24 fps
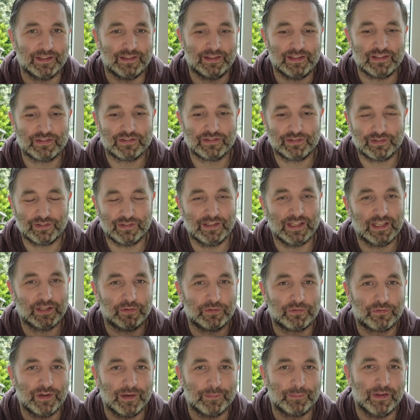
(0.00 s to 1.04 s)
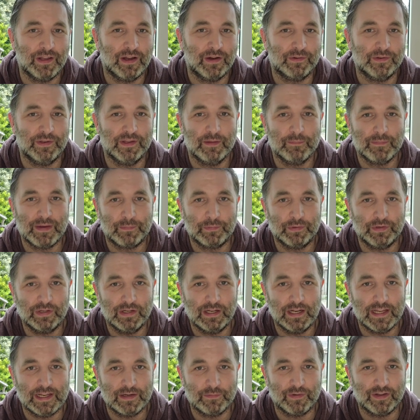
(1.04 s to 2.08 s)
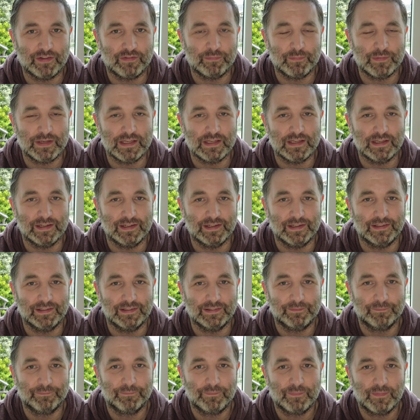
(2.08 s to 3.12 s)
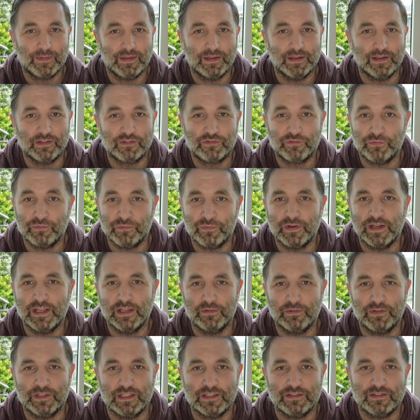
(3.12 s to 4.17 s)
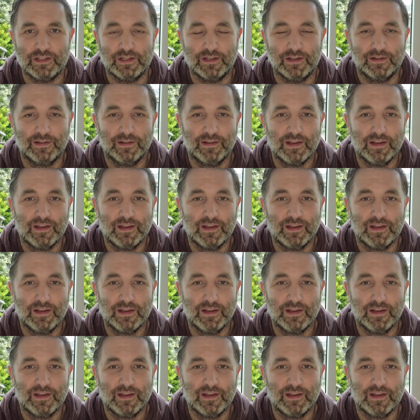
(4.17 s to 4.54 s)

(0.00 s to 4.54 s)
this little trip down the memory lane with me through Indonesia.